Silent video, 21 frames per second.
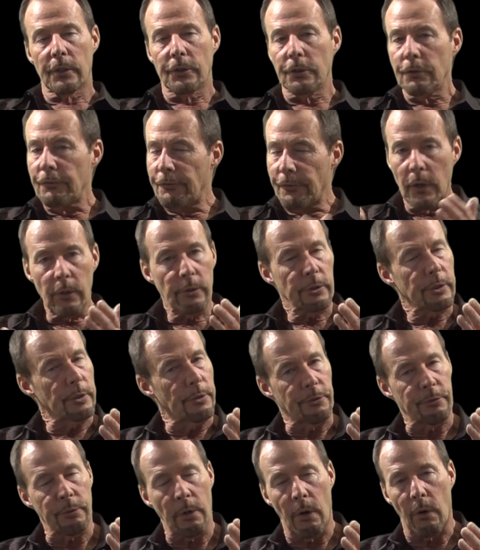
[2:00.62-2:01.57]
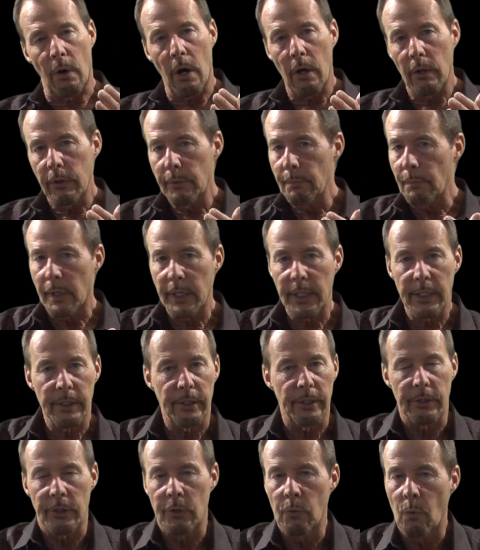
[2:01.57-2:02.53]
You folks can throw all the money
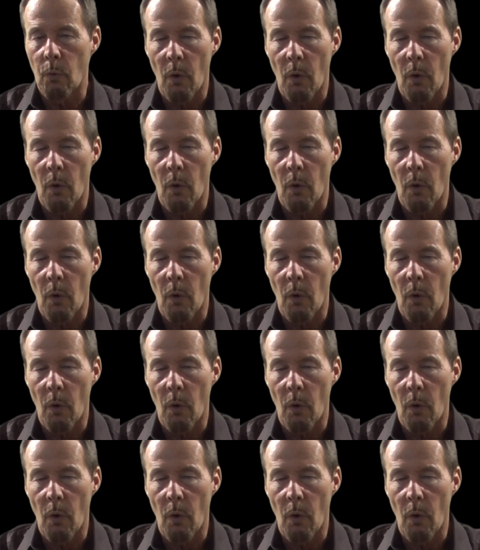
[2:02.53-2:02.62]
that you